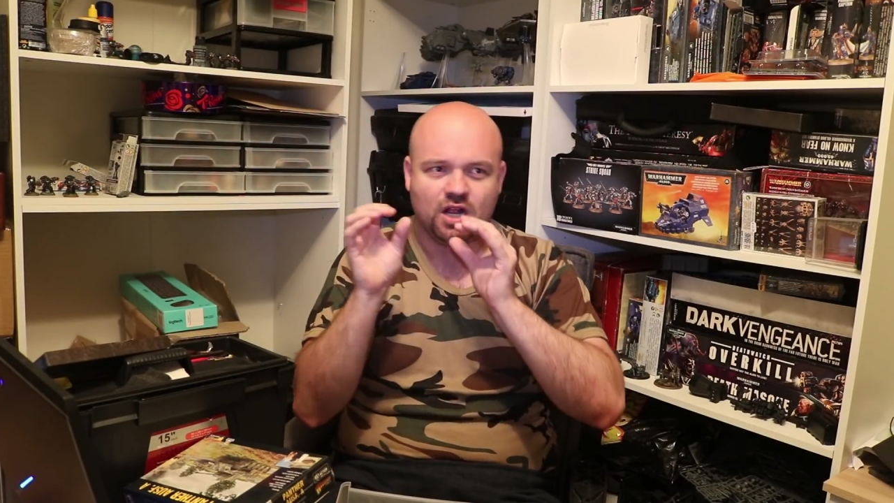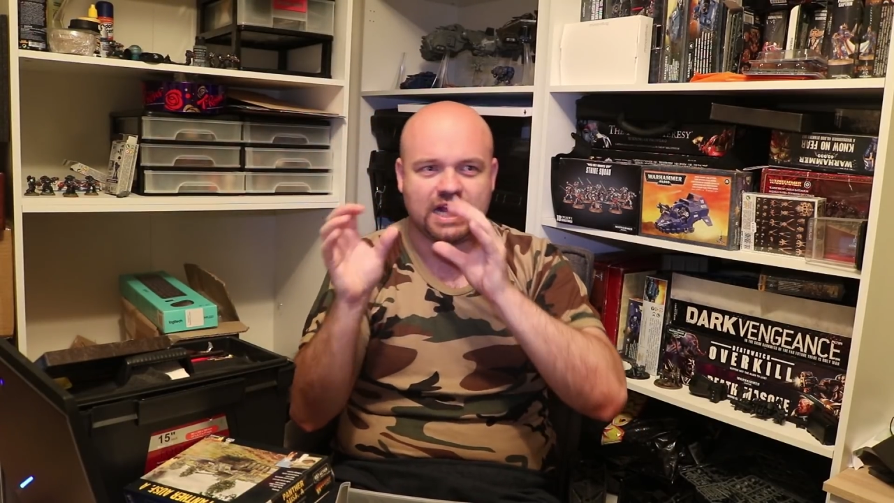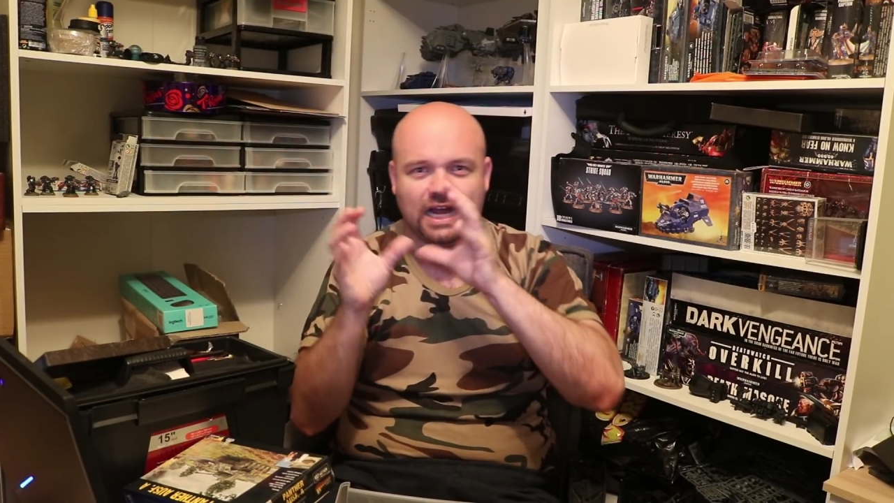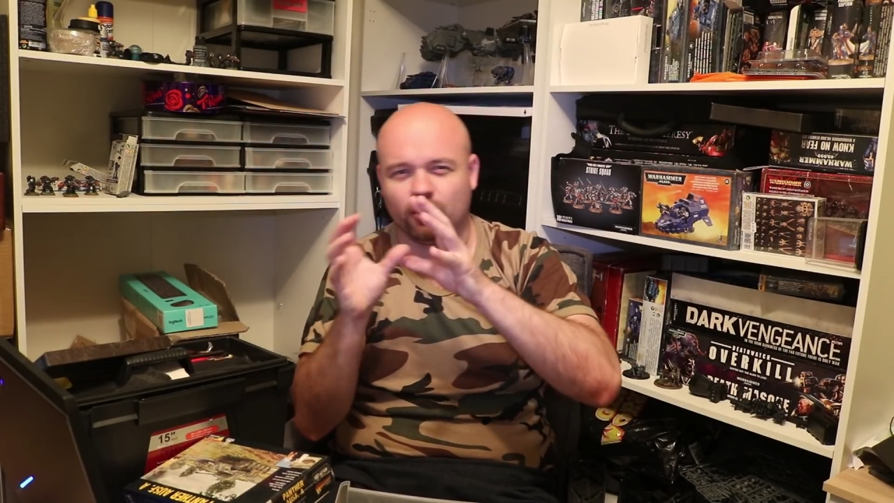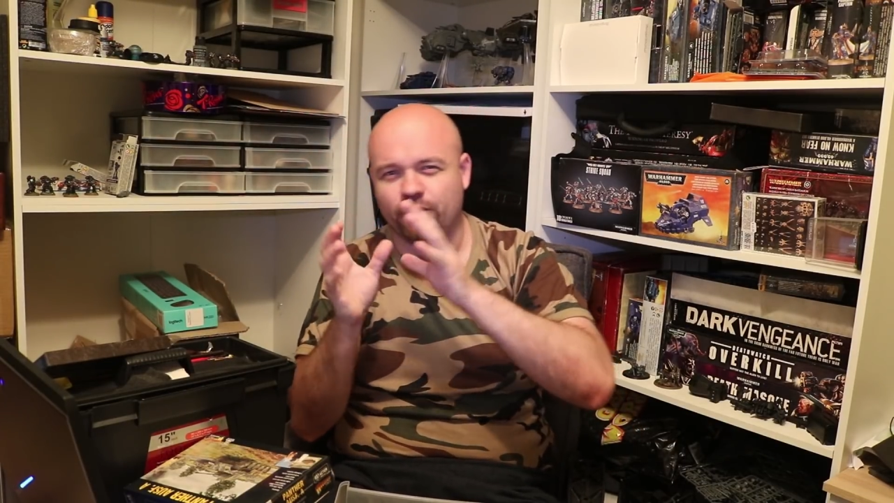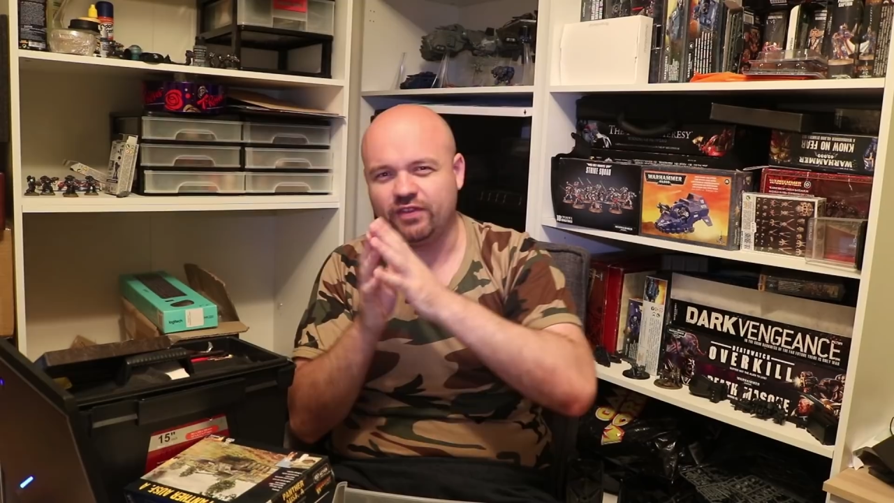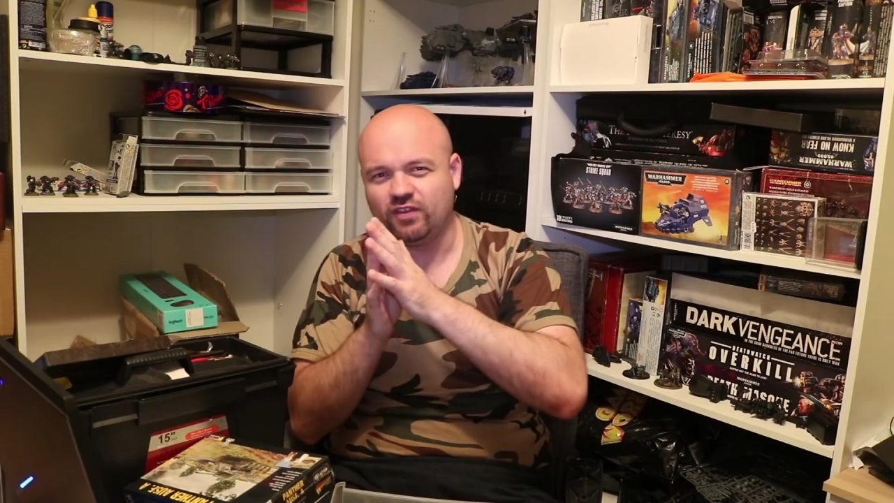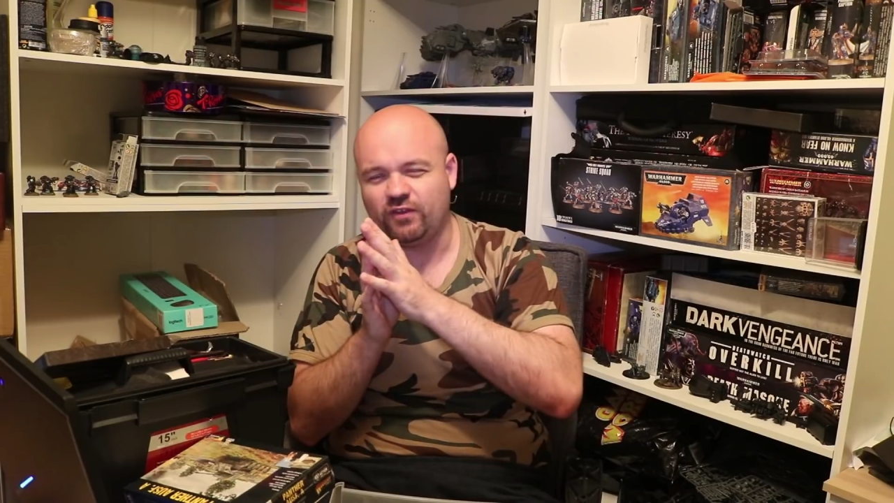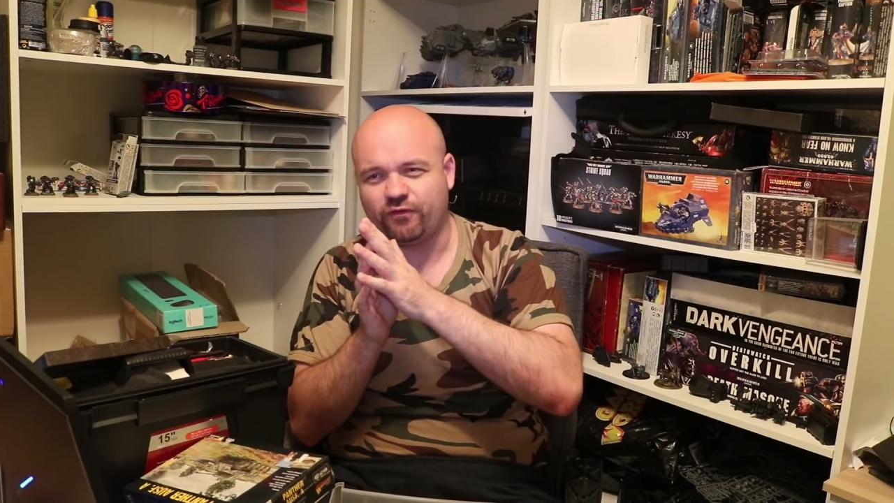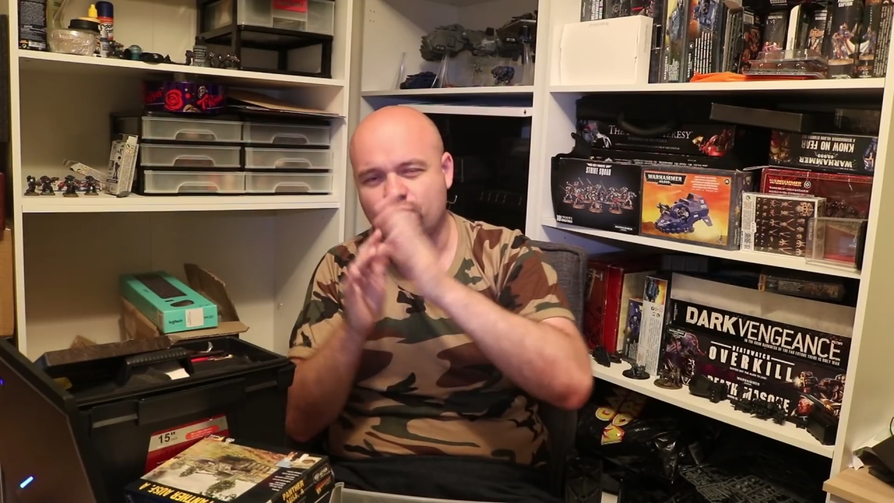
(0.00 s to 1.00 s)
colouring the
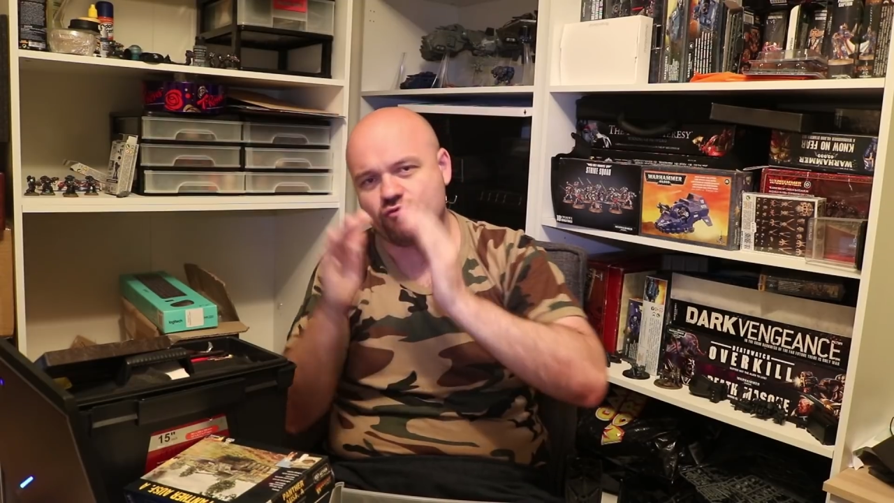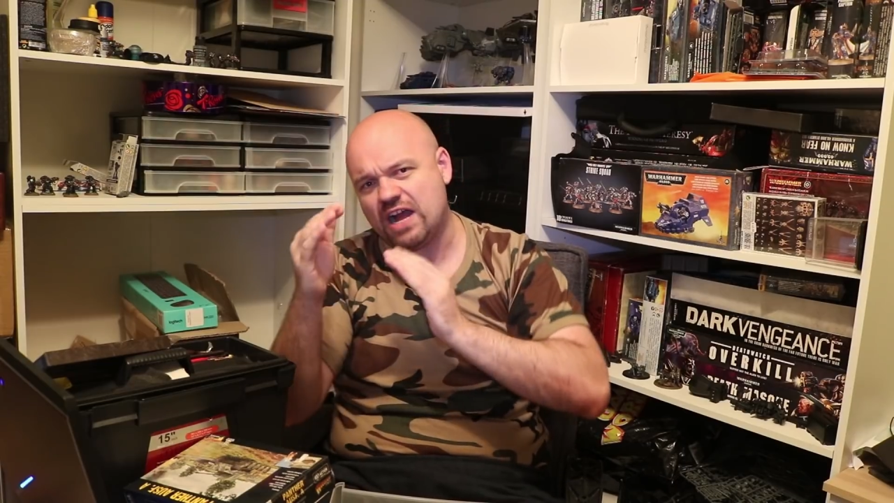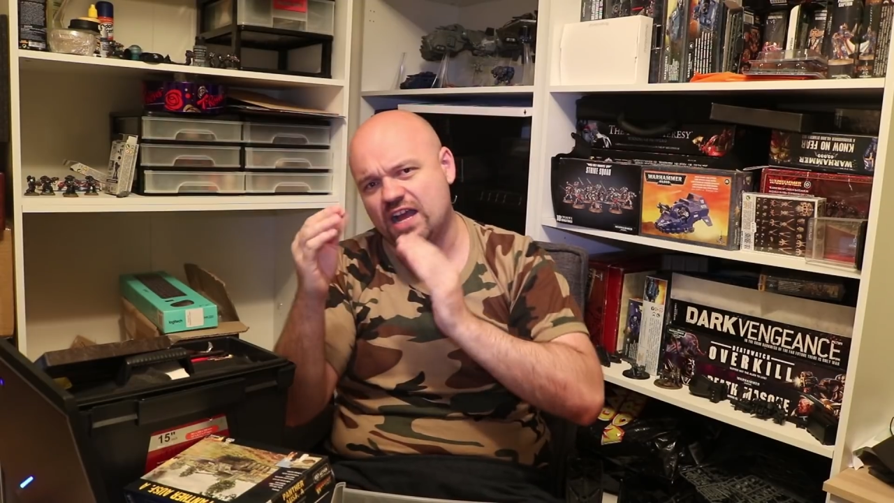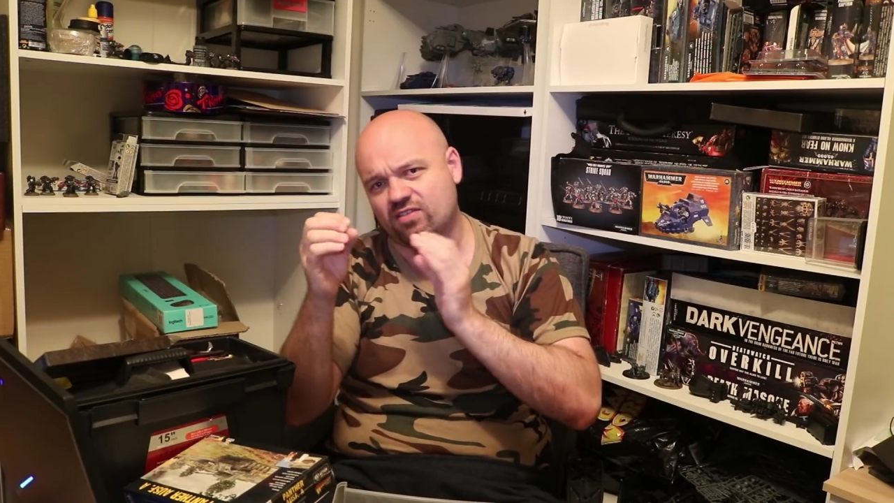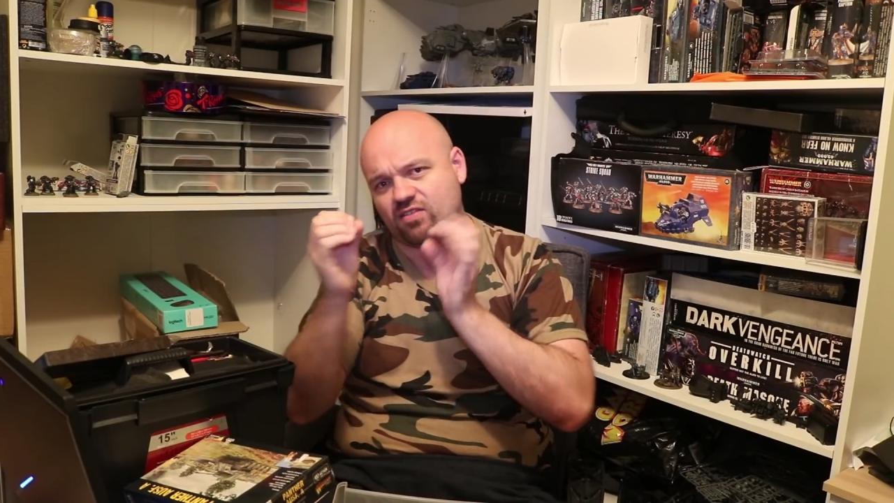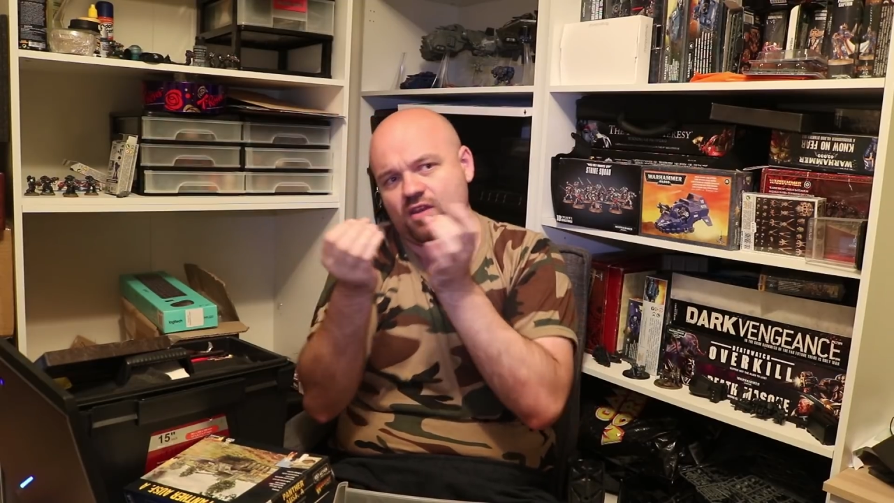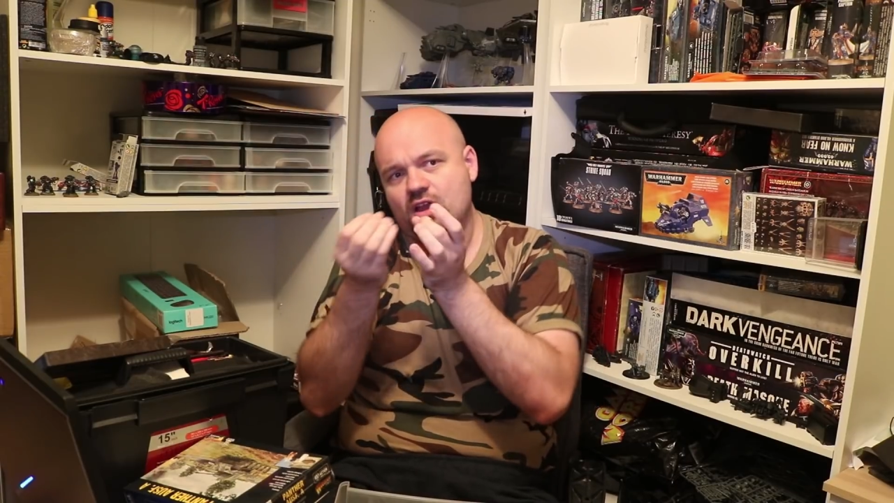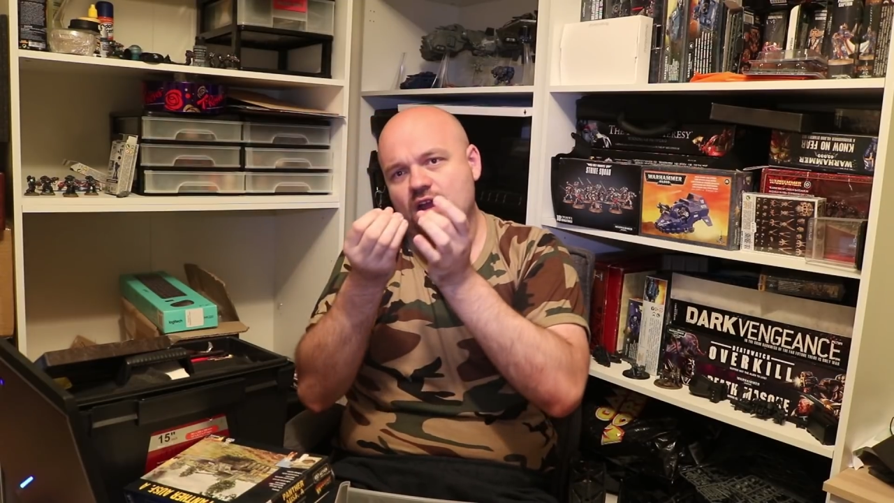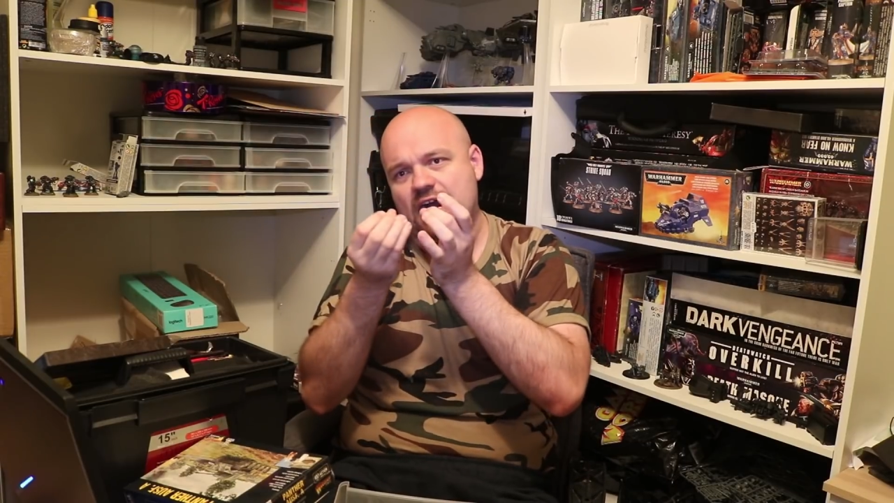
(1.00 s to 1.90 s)
different rusts,